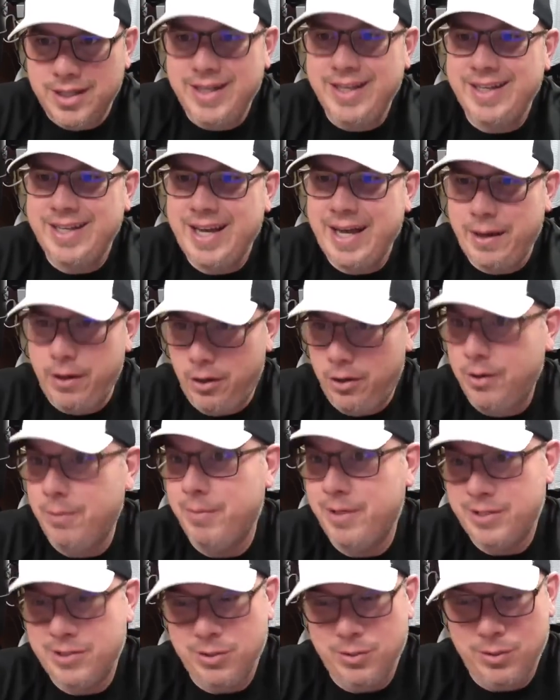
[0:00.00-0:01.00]
Yeah,
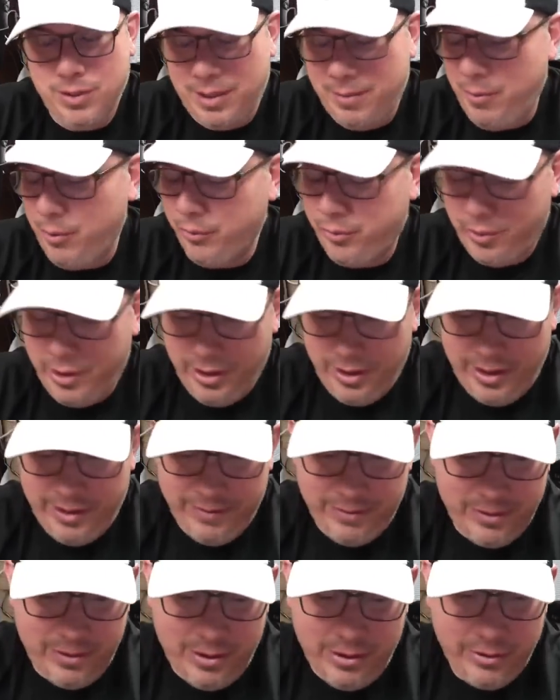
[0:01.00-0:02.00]
me too. I'm
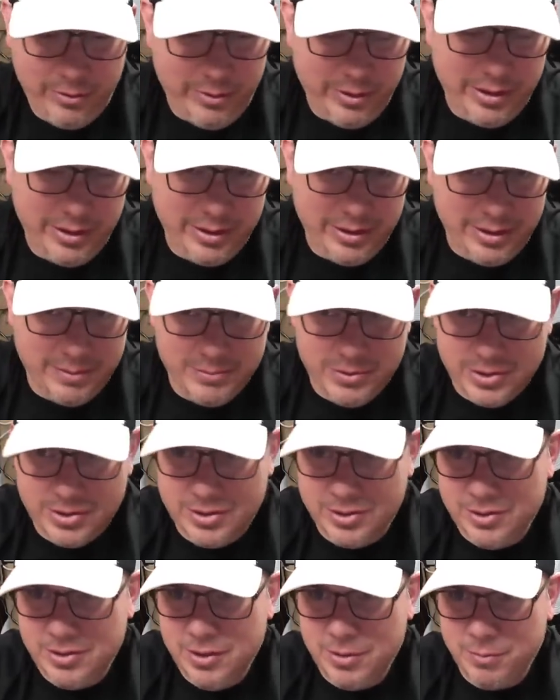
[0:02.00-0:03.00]
0311 all the way. I'm
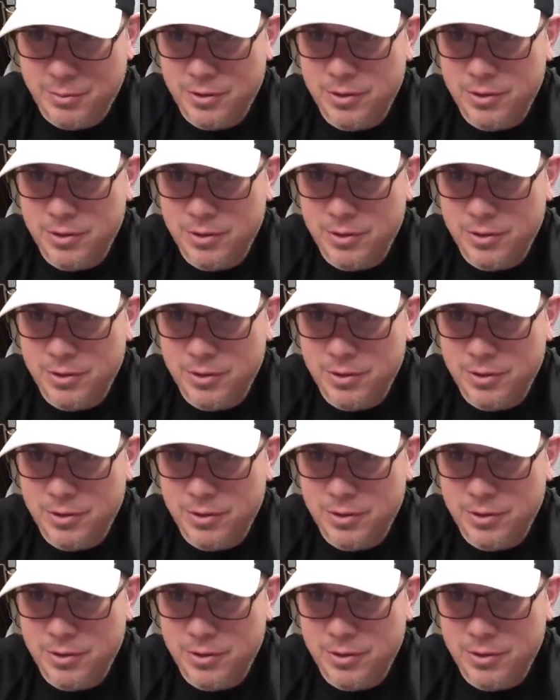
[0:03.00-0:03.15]
just a dumb